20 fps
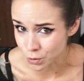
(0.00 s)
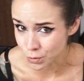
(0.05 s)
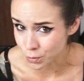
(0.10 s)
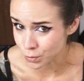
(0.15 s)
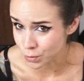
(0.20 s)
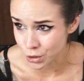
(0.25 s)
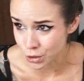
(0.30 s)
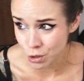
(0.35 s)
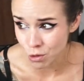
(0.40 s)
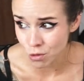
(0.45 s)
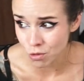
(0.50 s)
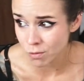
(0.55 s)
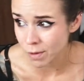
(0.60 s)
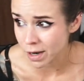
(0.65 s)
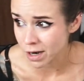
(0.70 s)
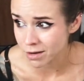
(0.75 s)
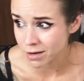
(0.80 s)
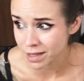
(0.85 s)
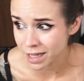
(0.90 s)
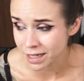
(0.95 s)
Were you
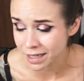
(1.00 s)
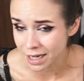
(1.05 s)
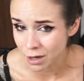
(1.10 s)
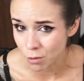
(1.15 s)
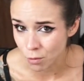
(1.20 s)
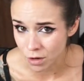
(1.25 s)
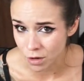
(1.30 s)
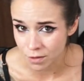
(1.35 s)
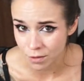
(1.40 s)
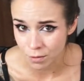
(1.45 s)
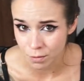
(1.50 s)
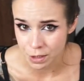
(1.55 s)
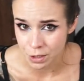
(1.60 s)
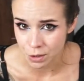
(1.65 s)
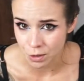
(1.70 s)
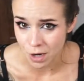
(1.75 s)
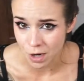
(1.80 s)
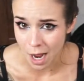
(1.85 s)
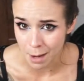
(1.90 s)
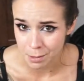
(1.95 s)
aware that like one of the
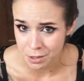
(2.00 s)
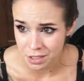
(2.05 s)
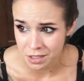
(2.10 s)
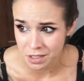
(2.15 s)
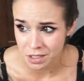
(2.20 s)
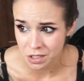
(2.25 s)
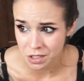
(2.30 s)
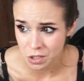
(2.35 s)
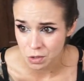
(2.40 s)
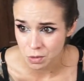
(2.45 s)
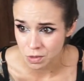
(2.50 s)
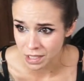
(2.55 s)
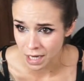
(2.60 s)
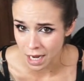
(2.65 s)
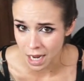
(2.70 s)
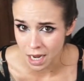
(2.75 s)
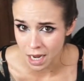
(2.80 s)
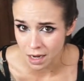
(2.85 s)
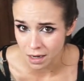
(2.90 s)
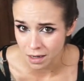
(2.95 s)
return options is you
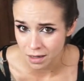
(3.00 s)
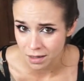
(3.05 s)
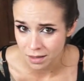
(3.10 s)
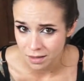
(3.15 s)
take